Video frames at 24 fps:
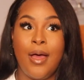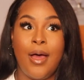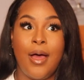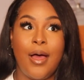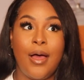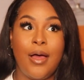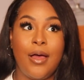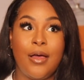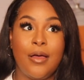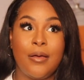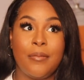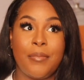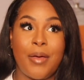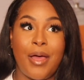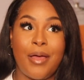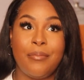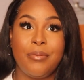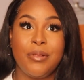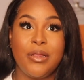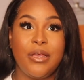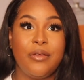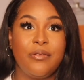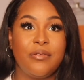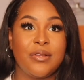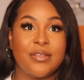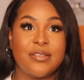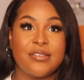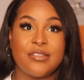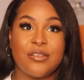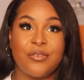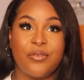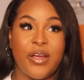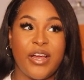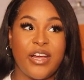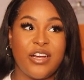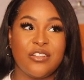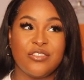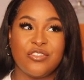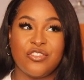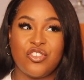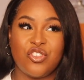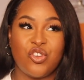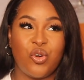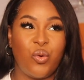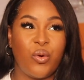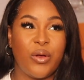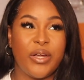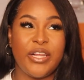I believe it's around
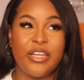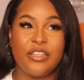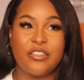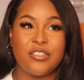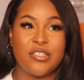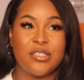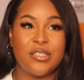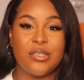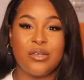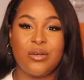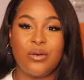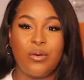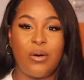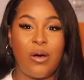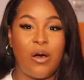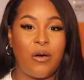22,